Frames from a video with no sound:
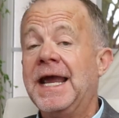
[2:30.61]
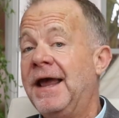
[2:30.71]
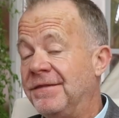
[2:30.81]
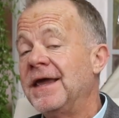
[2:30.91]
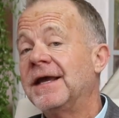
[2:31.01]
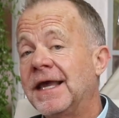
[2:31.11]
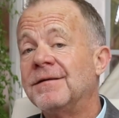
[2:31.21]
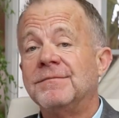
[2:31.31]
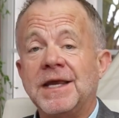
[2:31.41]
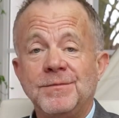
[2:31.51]
And they
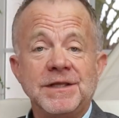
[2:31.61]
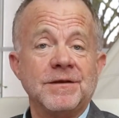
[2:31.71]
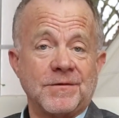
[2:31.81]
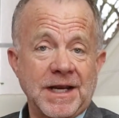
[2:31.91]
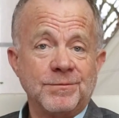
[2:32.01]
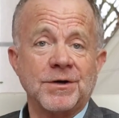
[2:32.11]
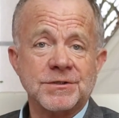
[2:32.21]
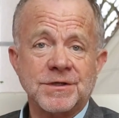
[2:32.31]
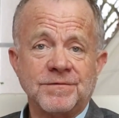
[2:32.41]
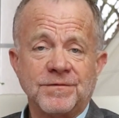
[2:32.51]
again may be the right
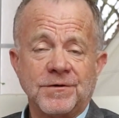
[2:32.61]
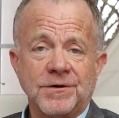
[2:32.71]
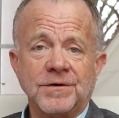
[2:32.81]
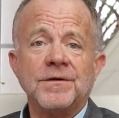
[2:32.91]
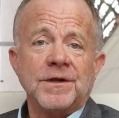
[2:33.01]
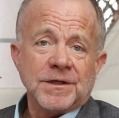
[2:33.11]
person for